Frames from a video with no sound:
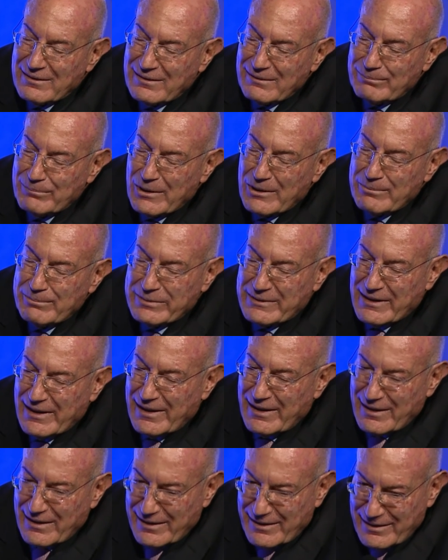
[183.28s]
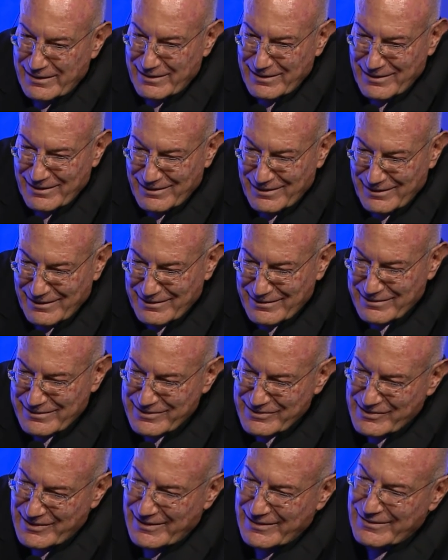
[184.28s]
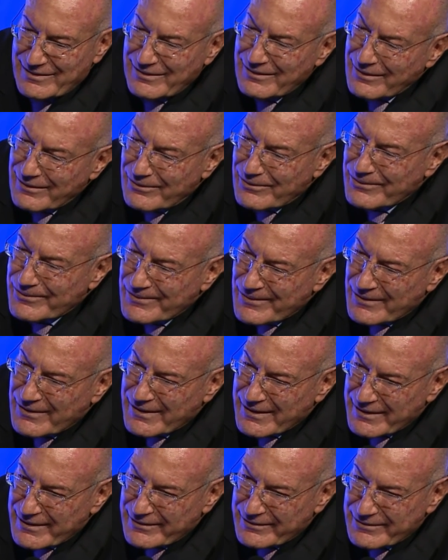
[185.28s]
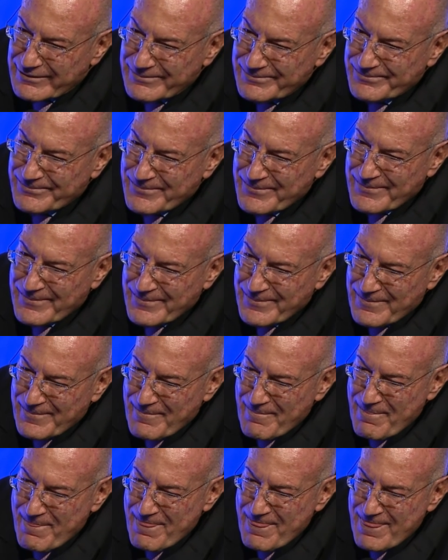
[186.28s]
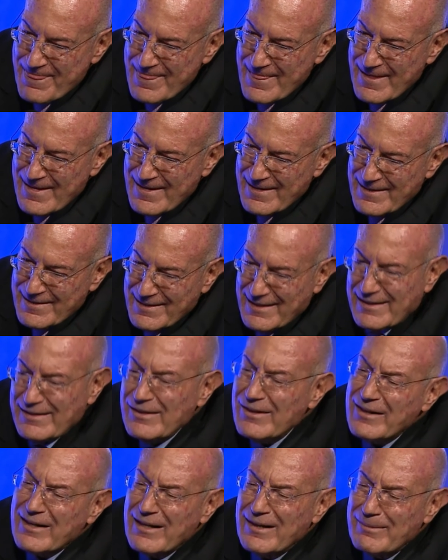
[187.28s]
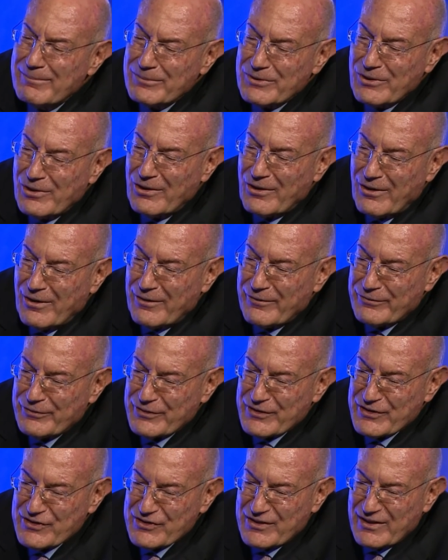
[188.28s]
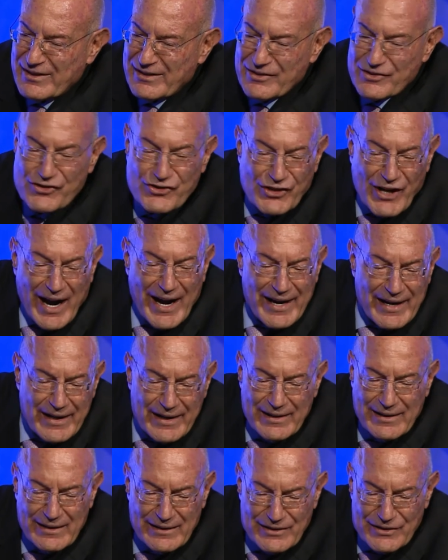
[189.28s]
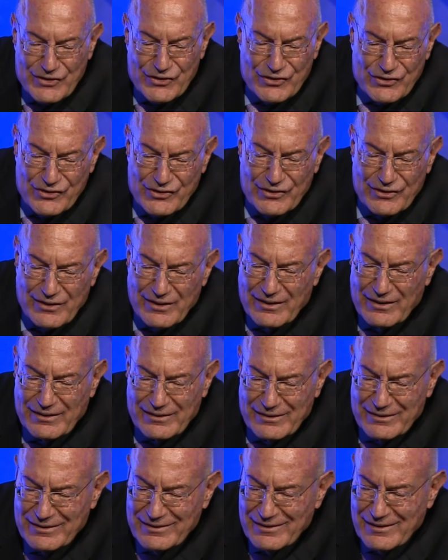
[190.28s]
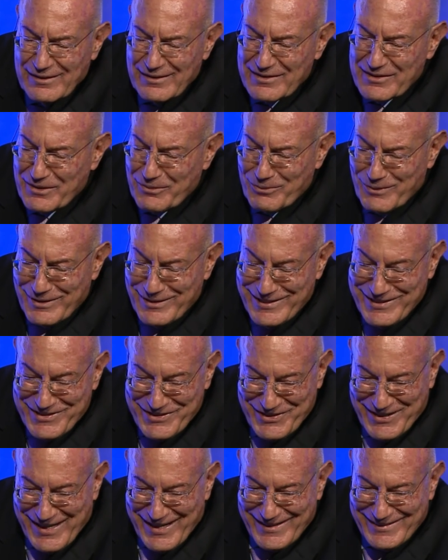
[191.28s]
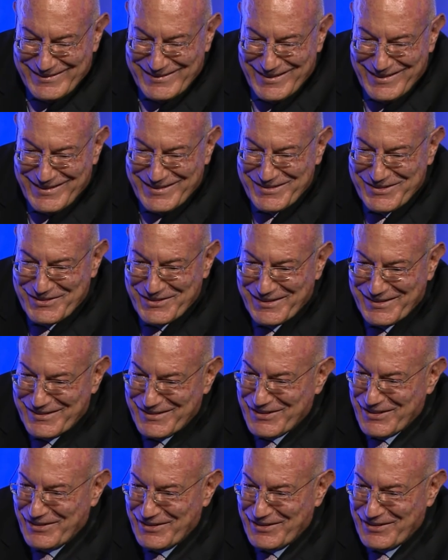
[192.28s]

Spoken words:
Bob Daly, said, you know, Arnon, can you come to our office and sign this? So what is that? It's